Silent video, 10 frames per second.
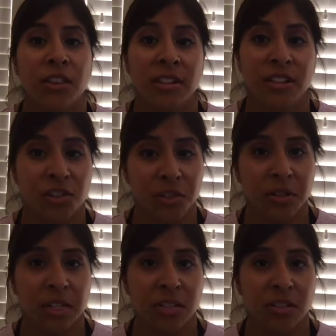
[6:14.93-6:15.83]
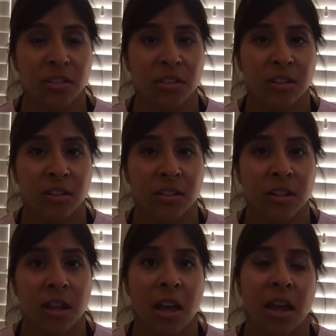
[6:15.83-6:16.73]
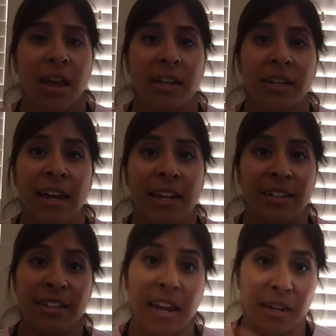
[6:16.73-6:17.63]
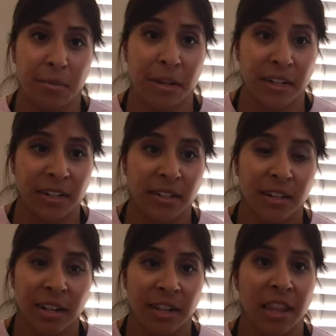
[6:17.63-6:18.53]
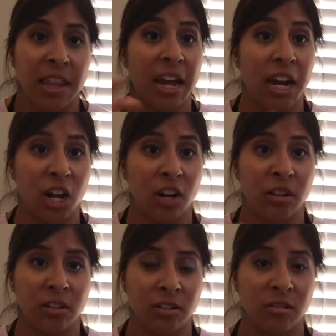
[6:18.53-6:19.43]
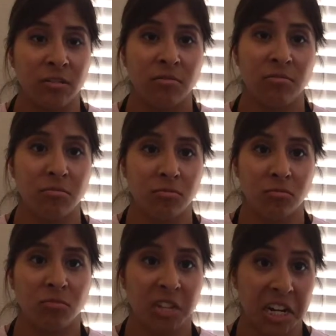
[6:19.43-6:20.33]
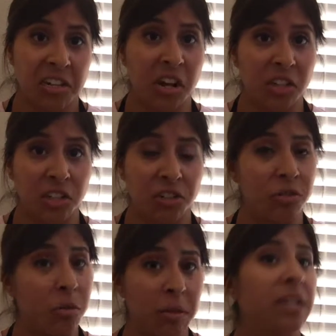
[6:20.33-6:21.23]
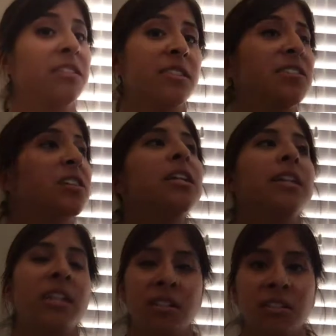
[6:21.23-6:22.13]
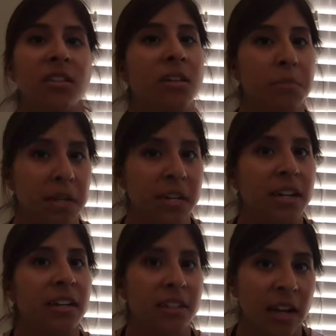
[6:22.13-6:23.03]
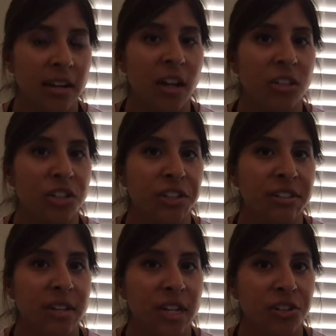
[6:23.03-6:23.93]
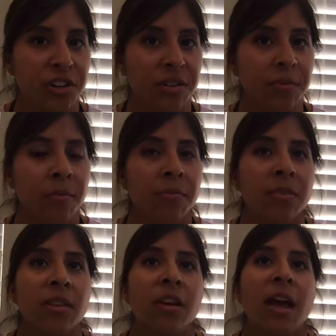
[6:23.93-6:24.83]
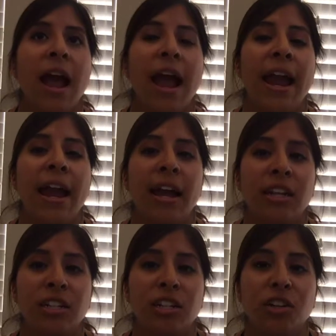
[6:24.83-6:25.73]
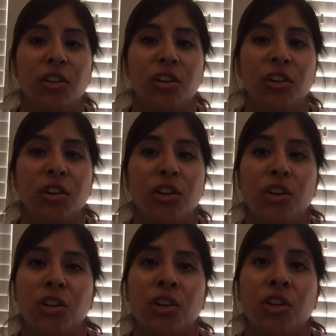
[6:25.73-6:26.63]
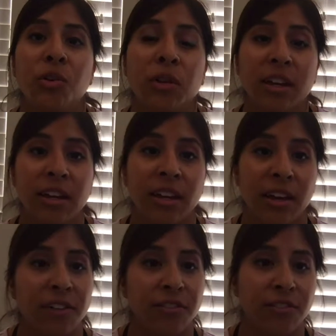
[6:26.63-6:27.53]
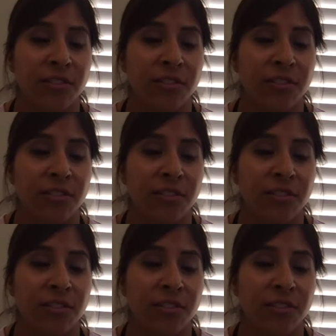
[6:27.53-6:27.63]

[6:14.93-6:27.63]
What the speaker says: students can take a minute in their technology group, because this can easily be a technology station. And you can give